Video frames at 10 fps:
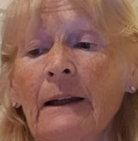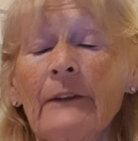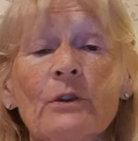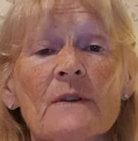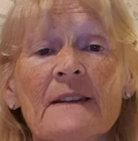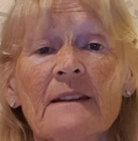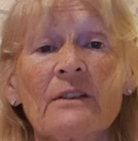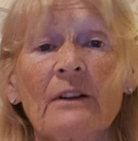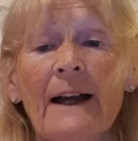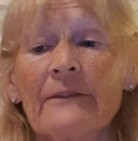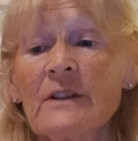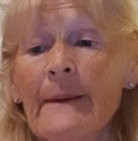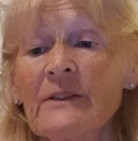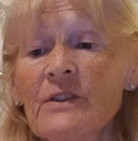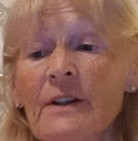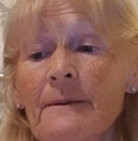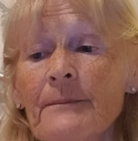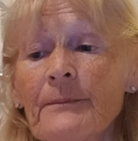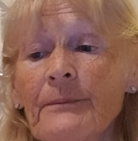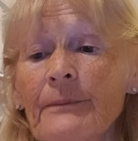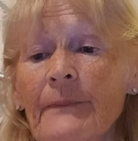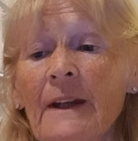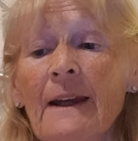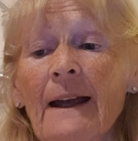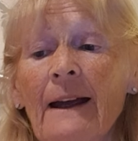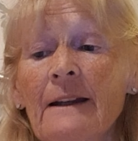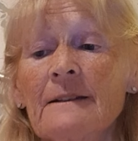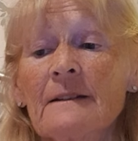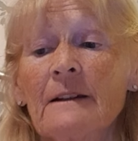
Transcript: Of course, he did not have dementia. He had,